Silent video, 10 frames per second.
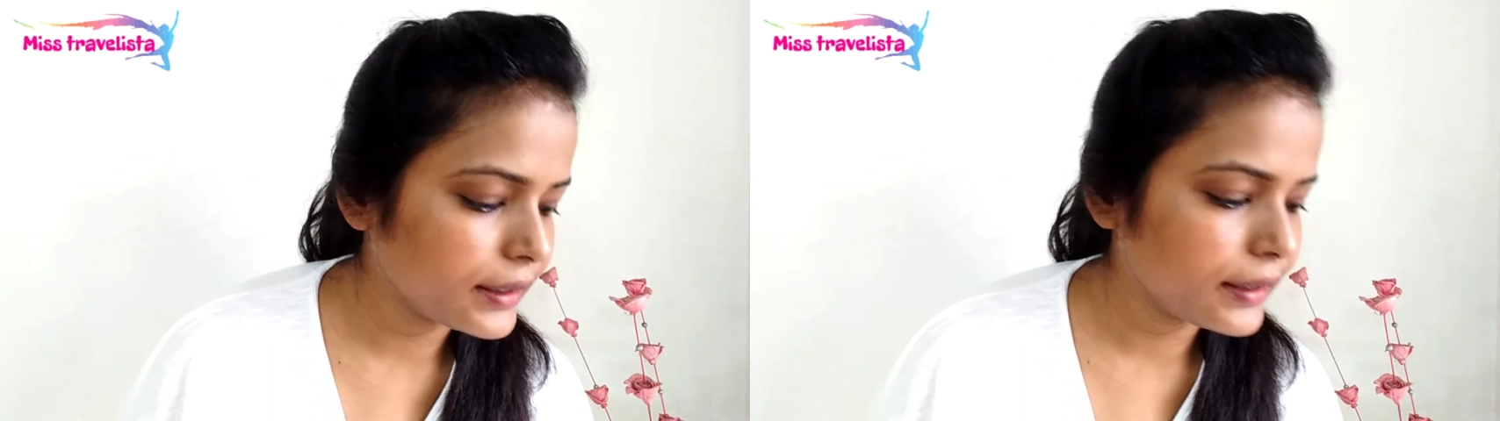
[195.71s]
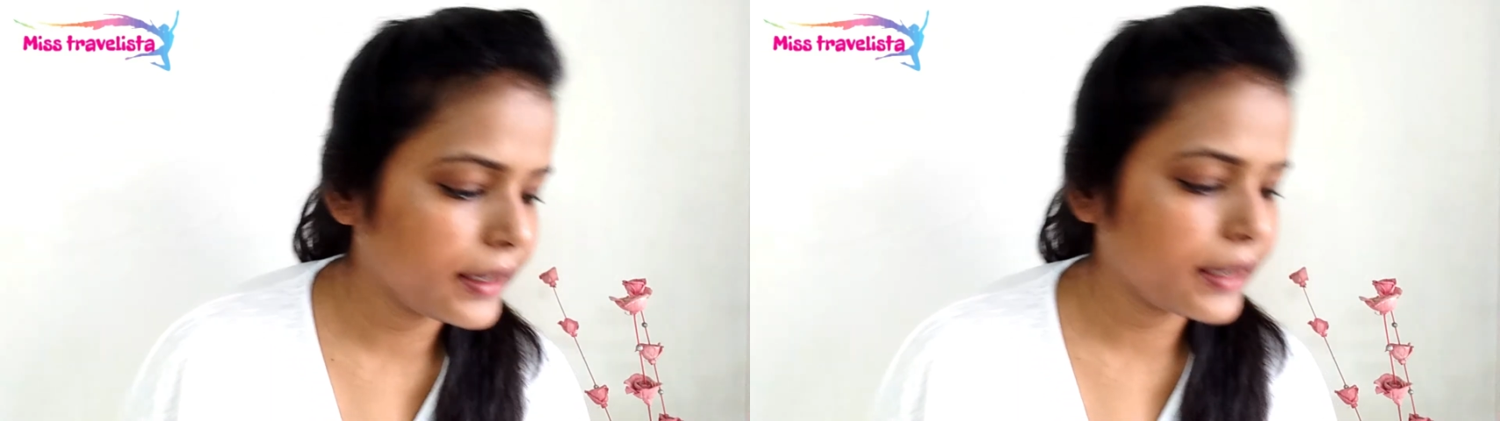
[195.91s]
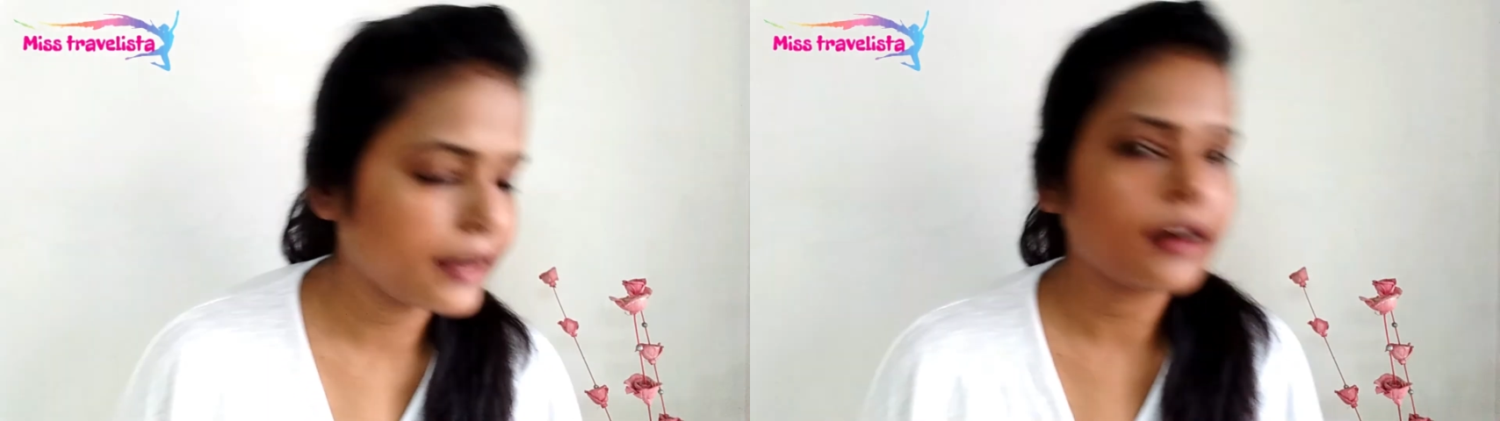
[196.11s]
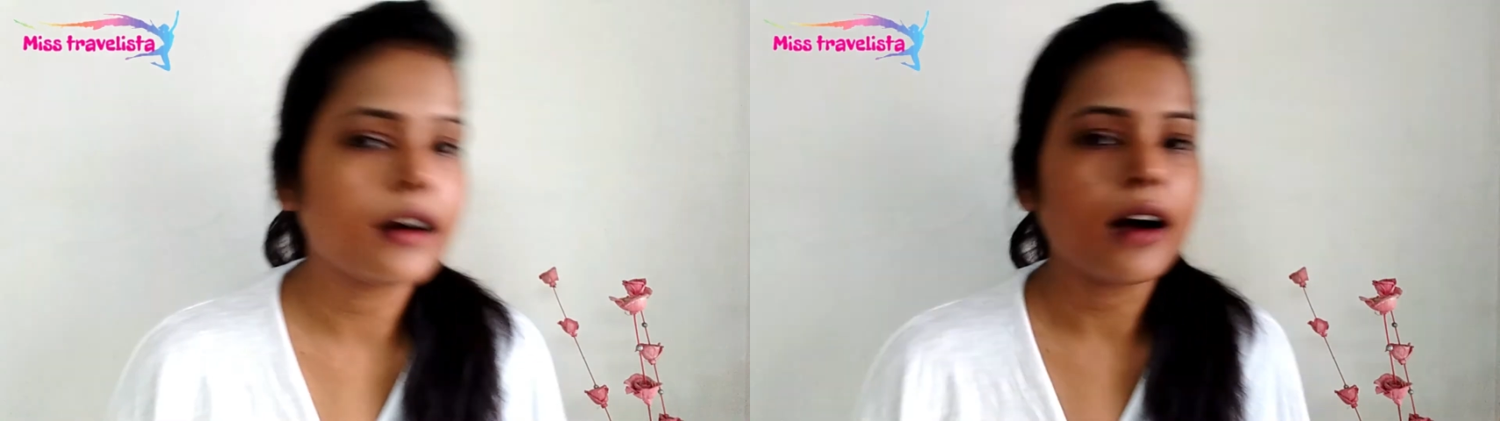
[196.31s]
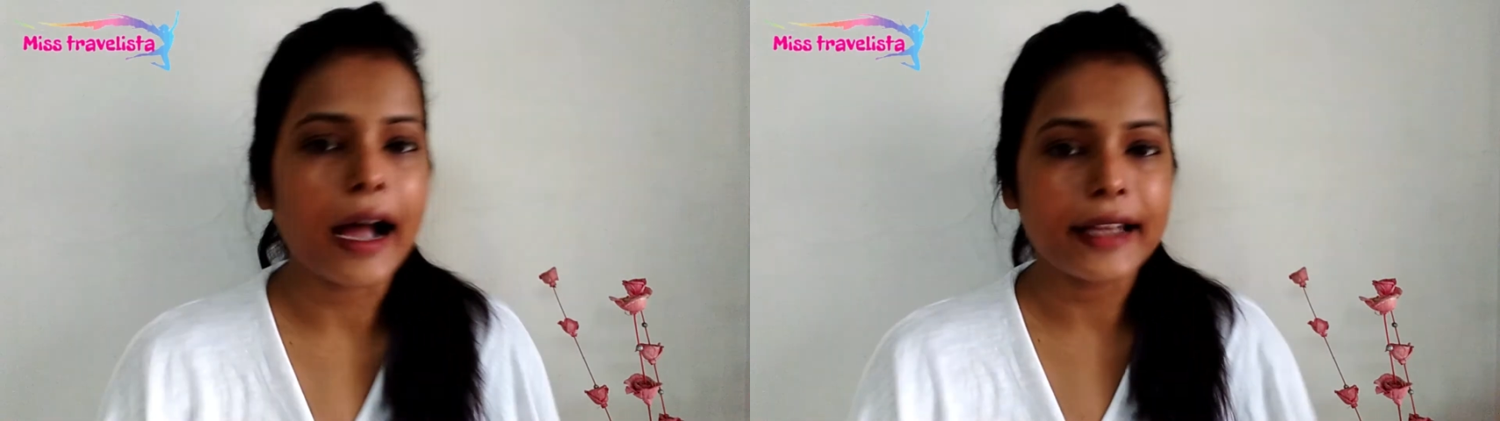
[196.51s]
take
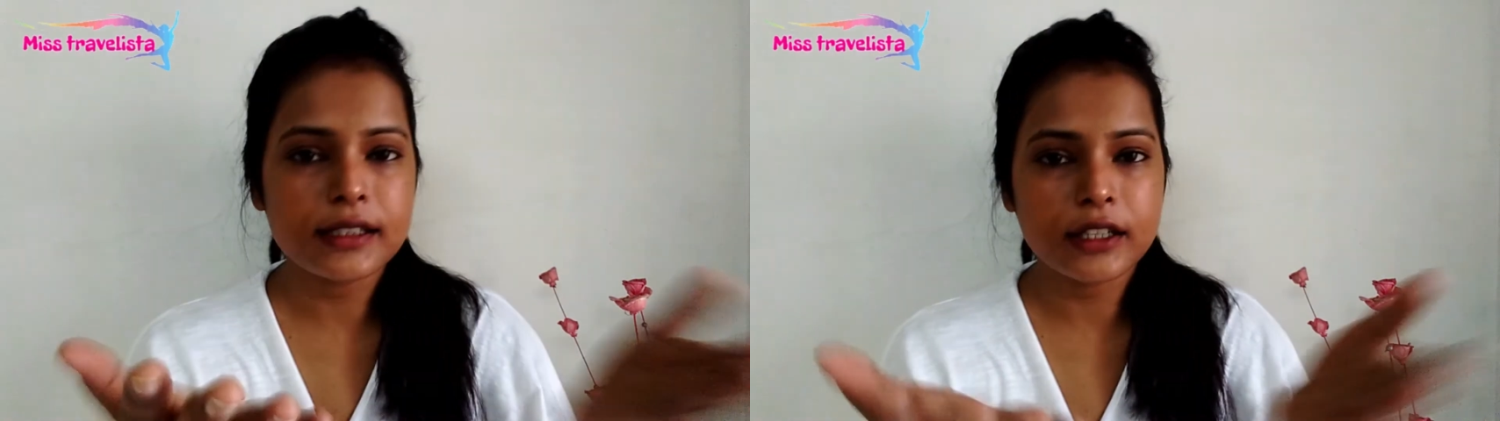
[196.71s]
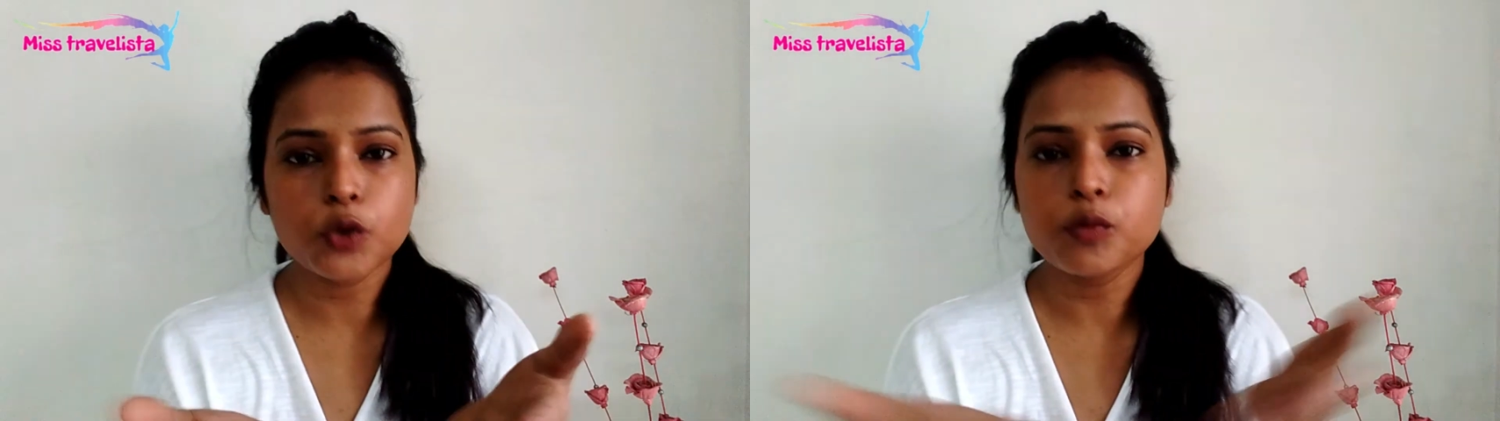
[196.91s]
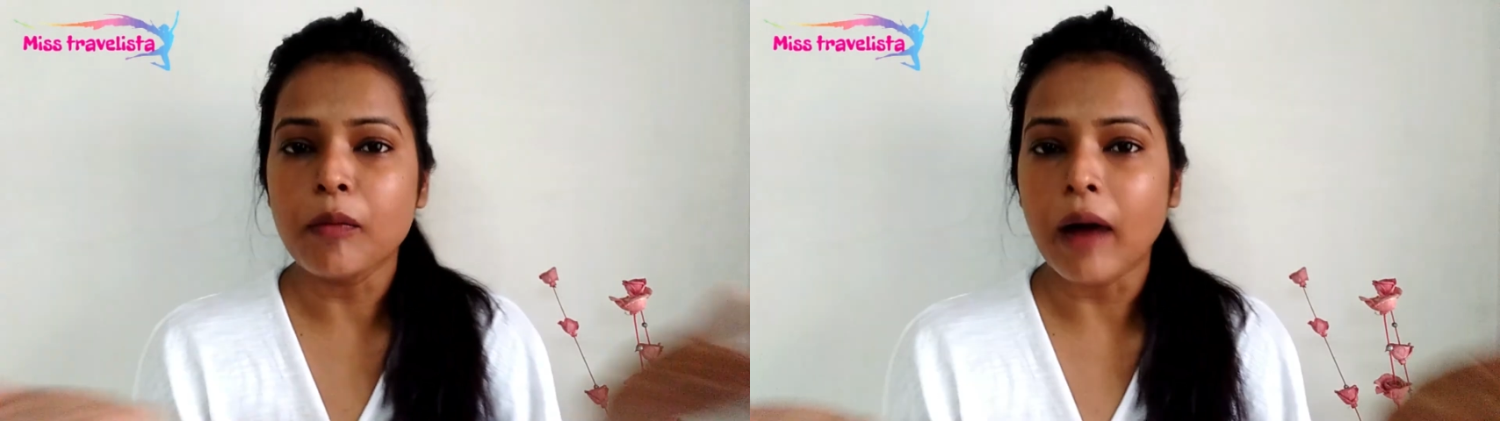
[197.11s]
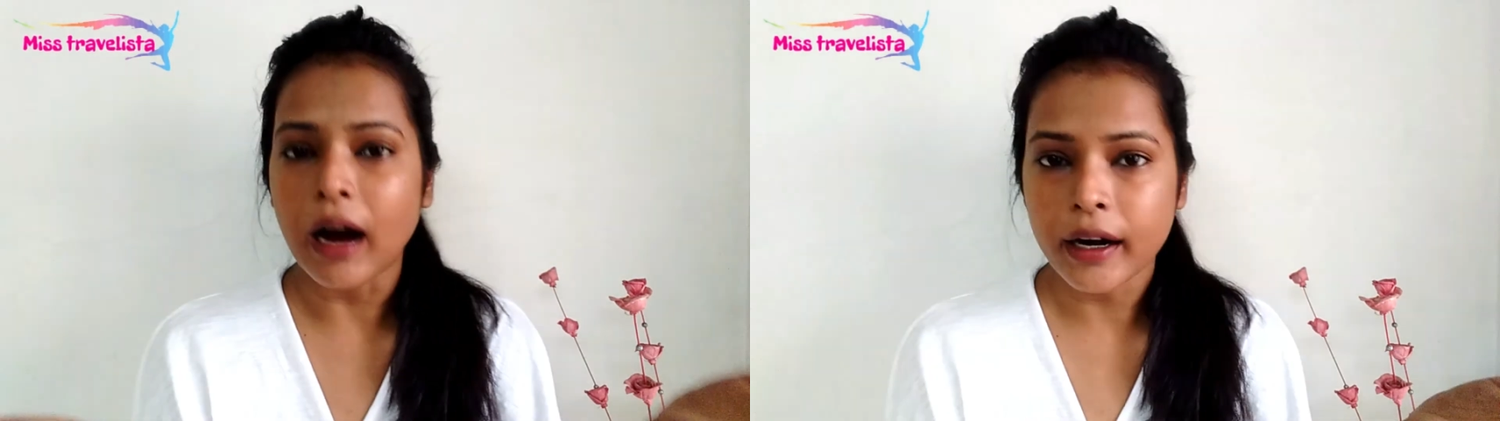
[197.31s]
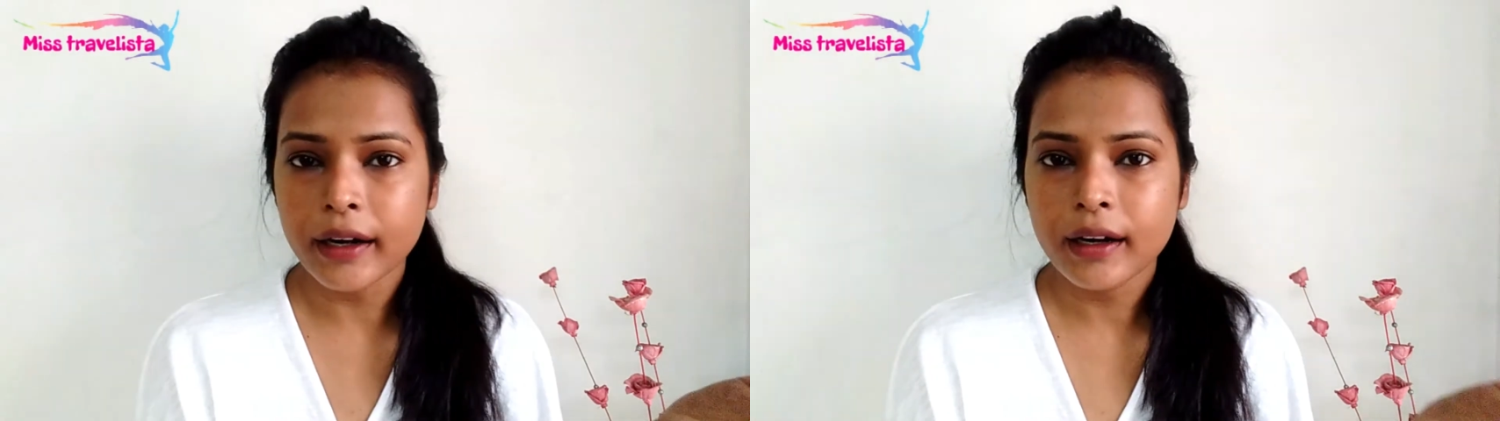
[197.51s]
a ice cube
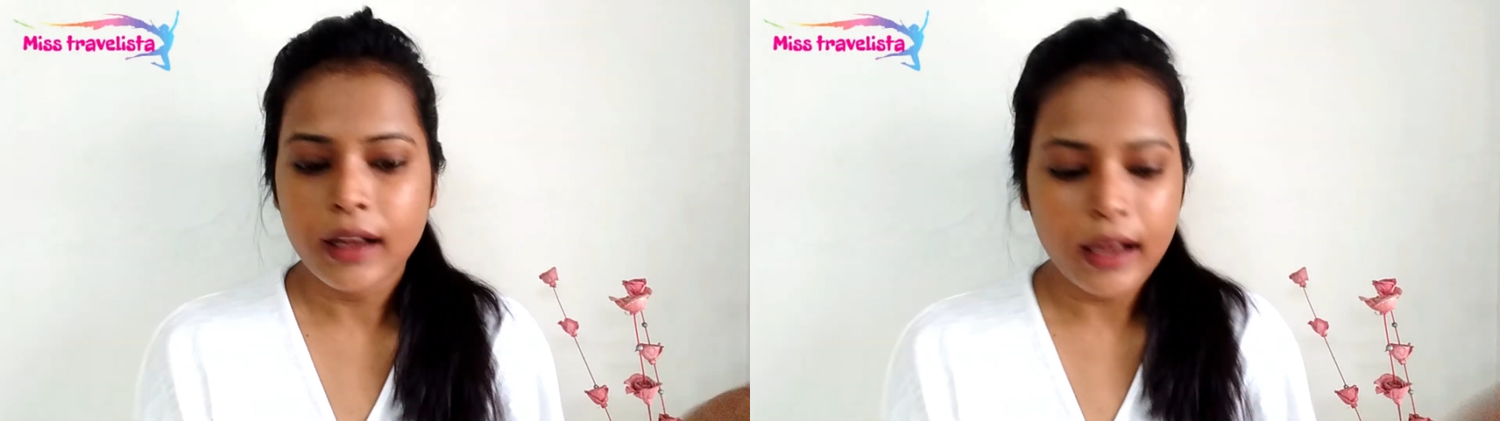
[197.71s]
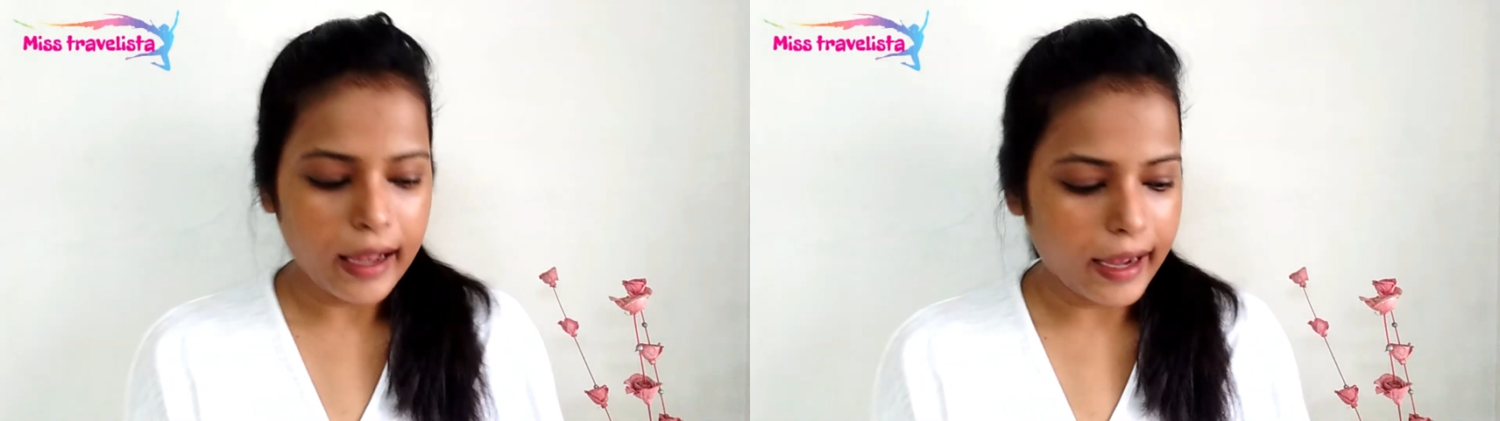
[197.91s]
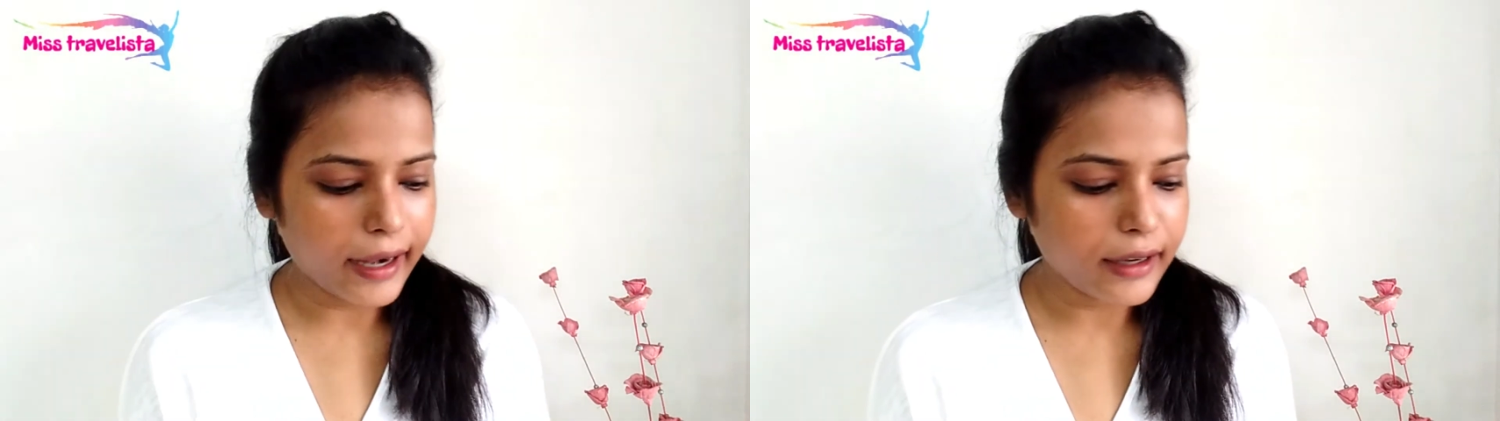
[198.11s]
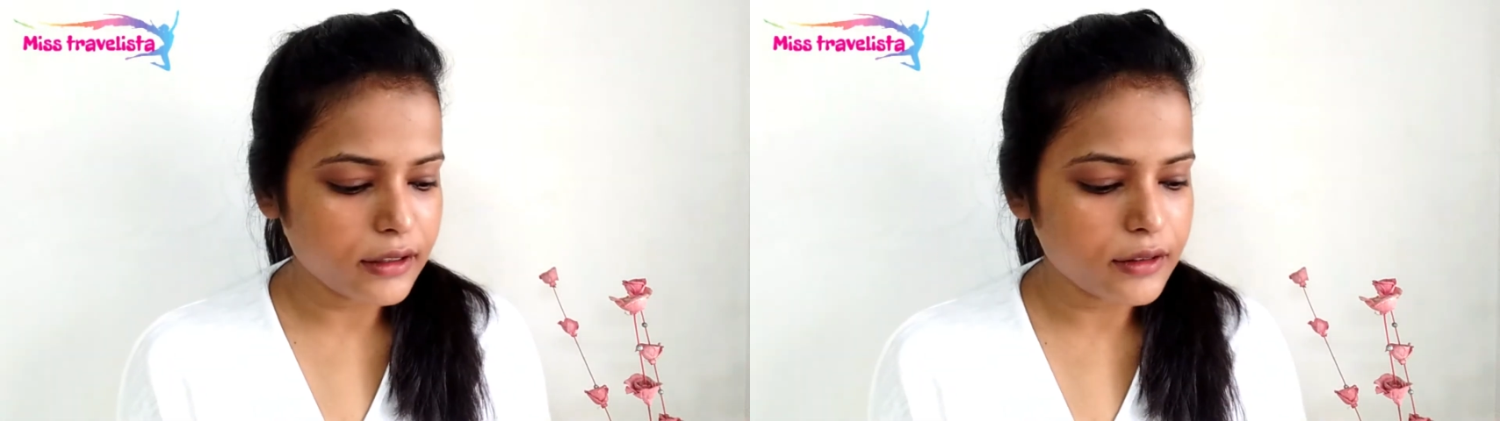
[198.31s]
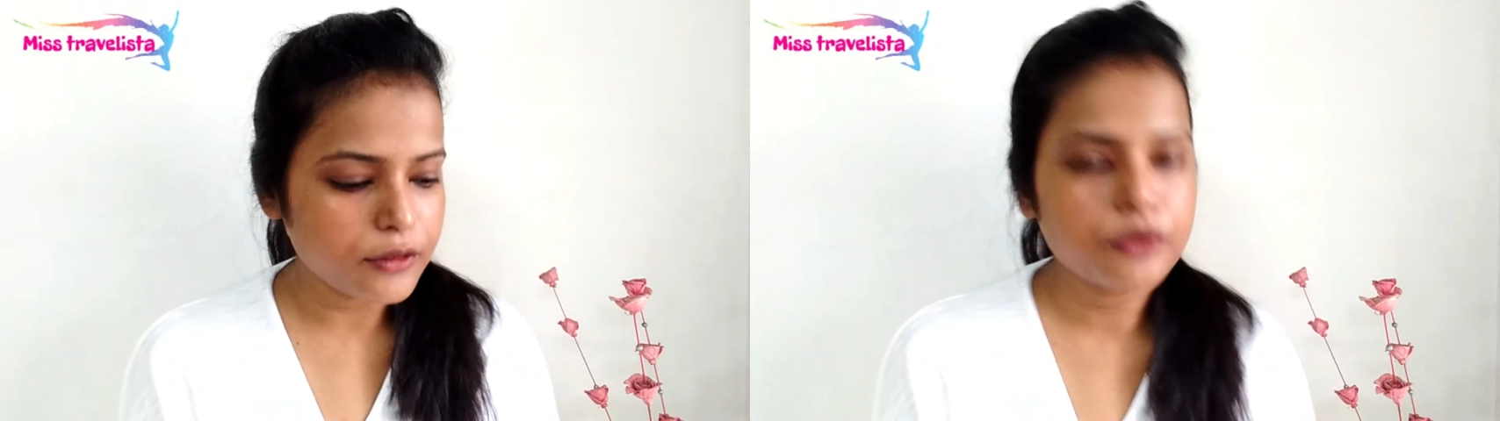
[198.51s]
bar and